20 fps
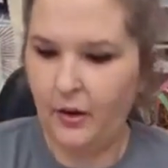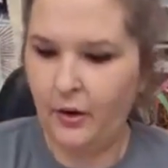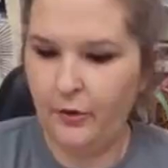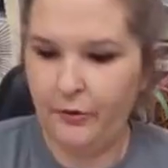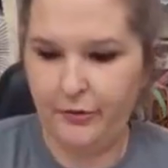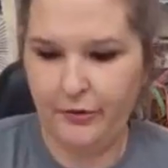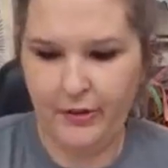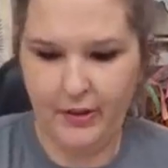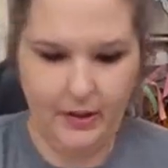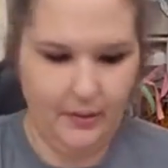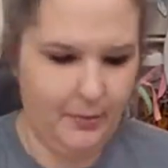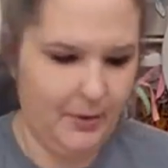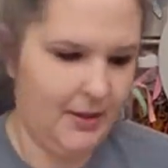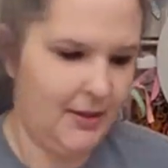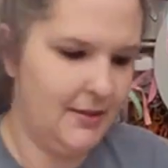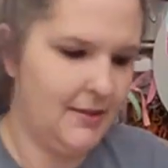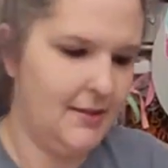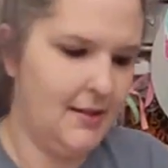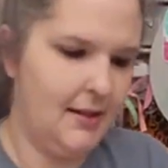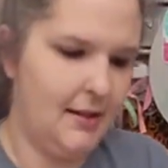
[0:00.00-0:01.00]
Hopefully,
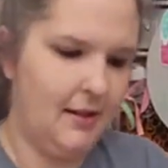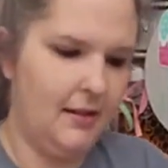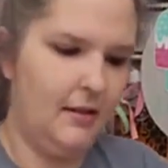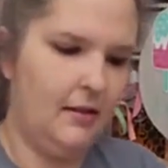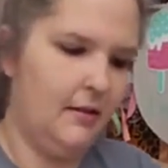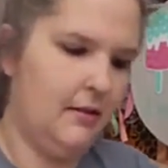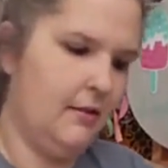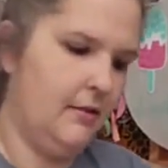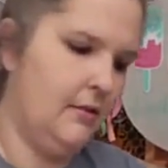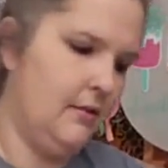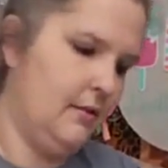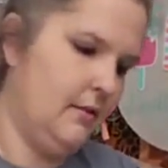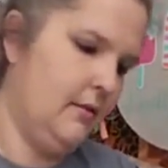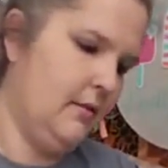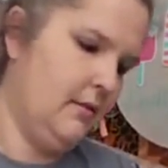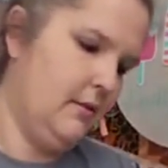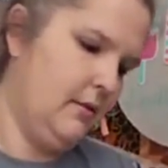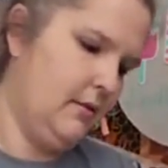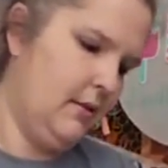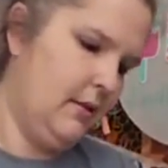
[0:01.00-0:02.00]
because
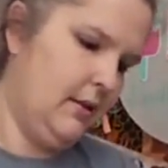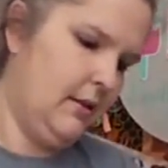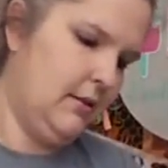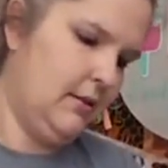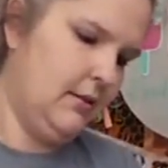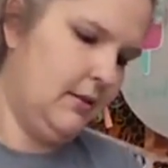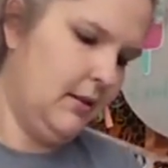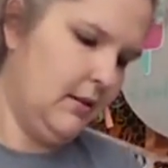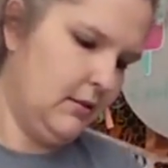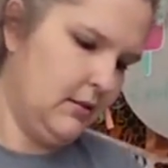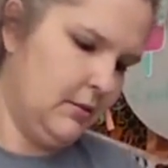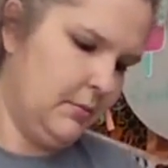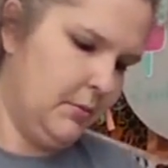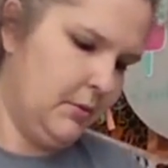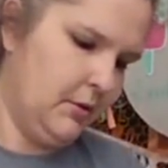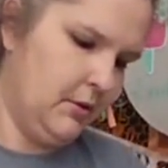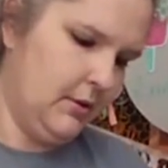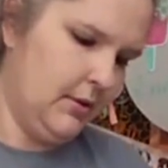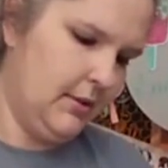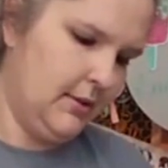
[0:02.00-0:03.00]
the
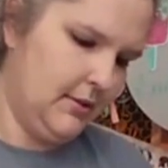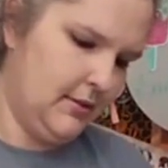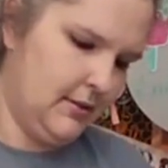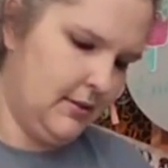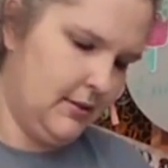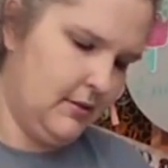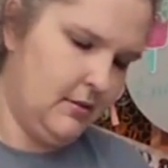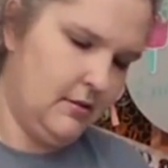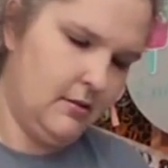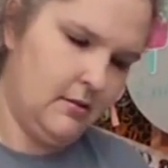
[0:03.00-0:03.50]
deductible is